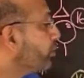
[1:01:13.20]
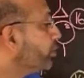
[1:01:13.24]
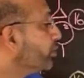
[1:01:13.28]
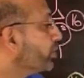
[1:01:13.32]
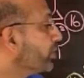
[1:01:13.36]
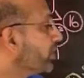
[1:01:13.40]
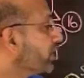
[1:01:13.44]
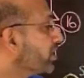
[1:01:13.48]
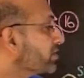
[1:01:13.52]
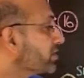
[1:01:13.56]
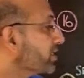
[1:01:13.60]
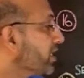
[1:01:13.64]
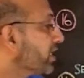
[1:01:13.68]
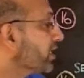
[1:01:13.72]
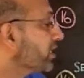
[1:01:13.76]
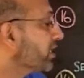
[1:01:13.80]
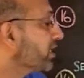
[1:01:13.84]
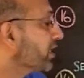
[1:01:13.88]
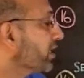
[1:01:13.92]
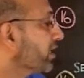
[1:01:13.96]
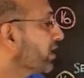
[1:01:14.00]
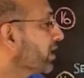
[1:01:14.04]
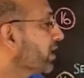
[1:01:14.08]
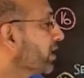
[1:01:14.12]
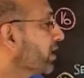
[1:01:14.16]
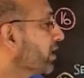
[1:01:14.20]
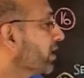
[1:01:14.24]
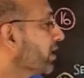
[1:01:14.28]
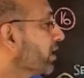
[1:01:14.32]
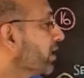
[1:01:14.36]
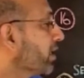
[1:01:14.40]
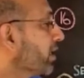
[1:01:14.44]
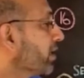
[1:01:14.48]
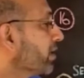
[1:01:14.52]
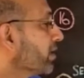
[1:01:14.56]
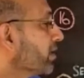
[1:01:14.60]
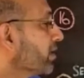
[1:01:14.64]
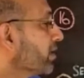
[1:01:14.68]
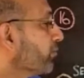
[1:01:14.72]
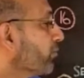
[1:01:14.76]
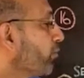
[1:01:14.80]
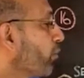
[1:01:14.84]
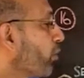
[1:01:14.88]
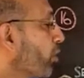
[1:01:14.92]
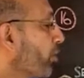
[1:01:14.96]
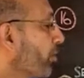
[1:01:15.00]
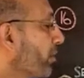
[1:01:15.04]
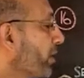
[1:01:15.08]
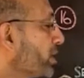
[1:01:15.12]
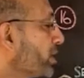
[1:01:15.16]
is going to result in the
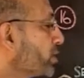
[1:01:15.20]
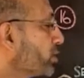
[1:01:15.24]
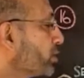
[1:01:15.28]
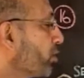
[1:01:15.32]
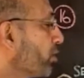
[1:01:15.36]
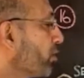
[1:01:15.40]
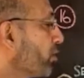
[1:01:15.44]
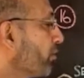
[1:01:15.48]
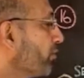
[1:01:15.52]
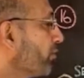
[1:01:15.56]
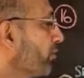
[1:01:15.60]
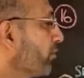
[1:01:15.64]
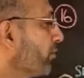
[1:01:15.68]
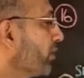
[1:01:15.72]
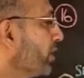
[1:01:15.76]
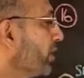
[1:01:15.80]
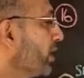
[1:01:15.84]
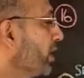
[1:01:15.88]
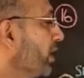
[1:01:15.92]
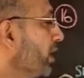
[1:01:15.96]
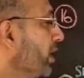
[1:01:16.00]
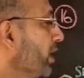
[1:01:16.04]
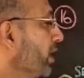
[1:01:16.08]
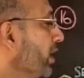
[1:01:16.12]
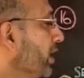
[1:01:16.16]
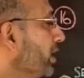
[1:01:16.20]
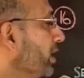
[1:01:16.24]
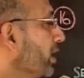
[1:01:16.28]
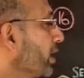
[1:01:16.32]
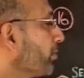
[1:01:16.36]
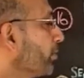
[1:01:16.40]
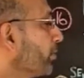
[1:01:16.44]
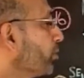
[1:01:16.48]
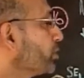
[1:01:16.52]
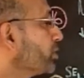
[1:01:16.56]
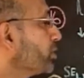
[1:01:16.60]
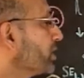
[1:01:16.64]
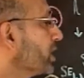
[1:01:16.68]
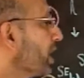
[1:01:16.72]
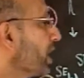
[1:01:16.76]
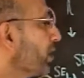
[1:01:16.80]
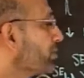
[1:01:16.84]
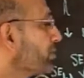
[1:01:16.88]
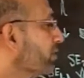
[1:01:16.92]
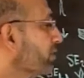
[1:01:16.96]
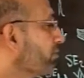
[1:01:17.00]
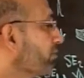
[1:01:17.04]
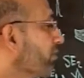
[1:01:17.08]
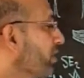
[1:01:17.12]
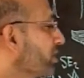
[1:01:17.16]
formation of
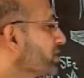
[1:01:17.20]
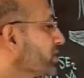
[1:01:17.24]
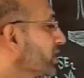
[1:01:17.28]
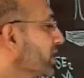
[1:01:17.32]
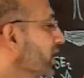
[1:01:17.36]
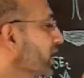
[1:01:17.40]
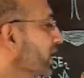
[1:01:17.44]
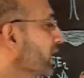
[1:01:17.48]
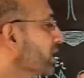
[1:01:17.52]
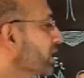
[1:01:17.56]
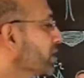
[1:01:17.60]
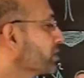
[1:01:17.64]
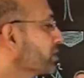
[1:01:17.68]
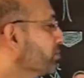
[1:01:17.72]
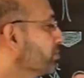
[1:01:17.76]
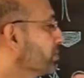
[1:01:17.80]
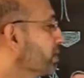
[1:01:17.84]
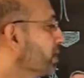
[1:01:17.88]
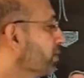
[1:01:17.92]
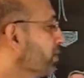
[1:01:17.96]
interpostsynaptic functional links